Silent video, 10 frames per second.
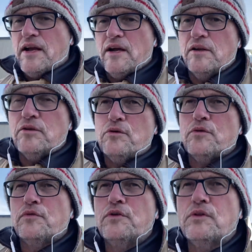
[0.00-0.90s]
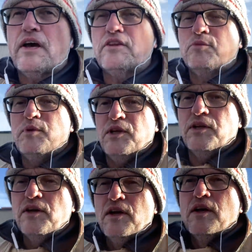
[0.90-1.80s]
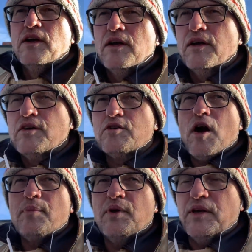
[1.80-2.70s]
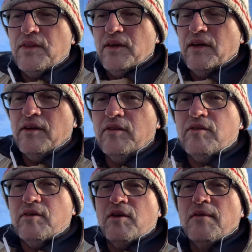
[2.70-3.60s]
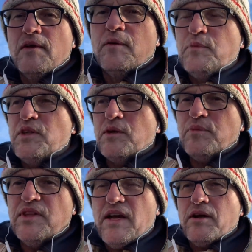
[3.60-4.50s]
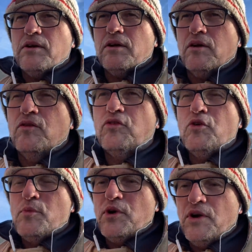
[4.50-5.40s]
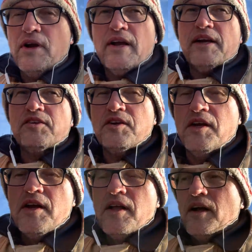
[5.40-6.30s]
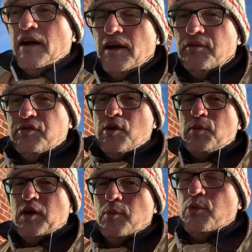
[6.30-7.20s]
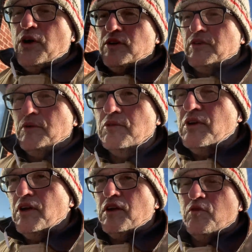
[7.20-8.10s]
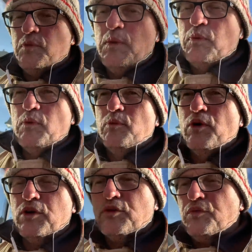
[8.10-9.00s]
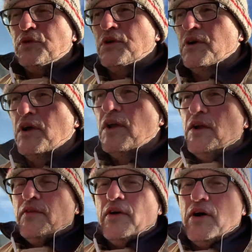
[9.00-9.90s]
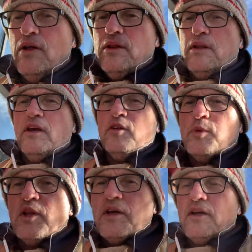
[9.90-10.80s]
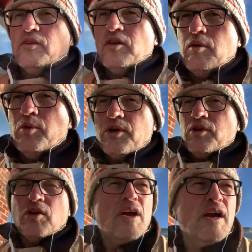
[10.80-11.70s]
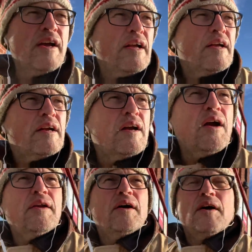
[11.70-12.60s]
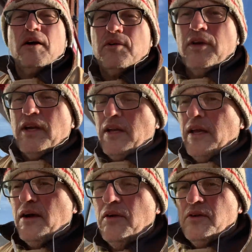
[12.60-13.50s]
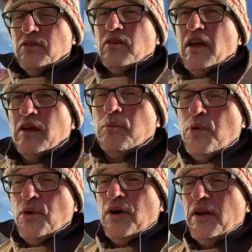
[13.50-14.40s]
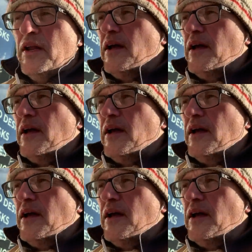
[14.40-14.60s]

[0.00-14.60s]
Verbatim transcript: I got to do a few last minute shopping things. Be the, be that good consumer. Actually, I have so many books. I was going to give people books for the holidays, but like I said, we're just kind of hunkering down and staying put.